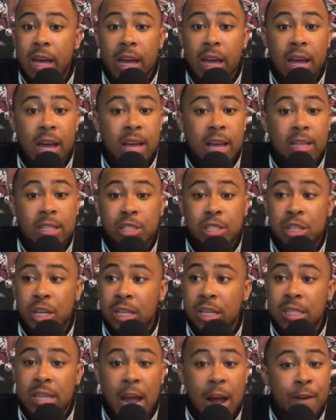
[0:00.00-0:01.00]
it's
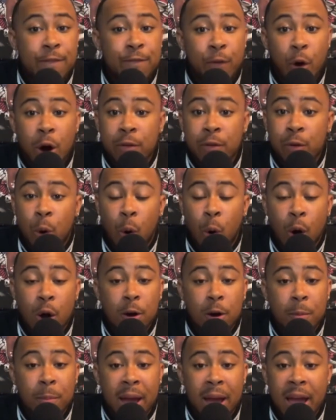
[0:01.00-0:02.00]
just that fourth
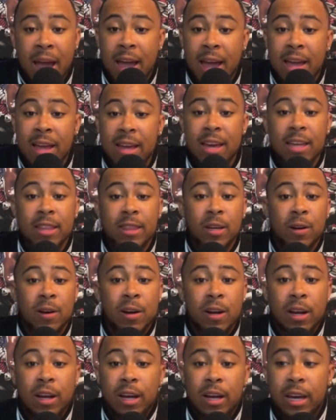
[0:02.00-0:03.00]
quarter, man. Either
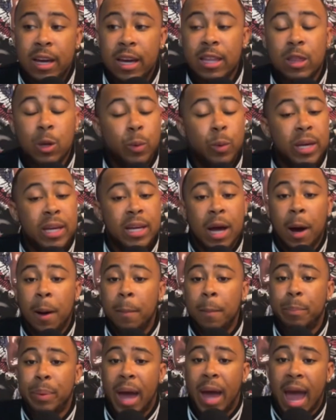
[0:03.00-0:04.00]
we come
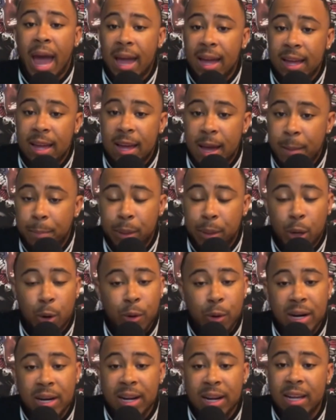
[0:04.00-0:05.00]
back and blow
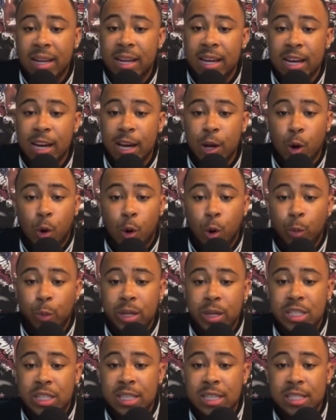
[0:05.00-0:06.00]
it in the end, or we
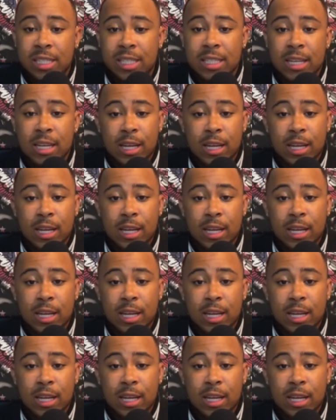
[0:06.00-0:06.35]
just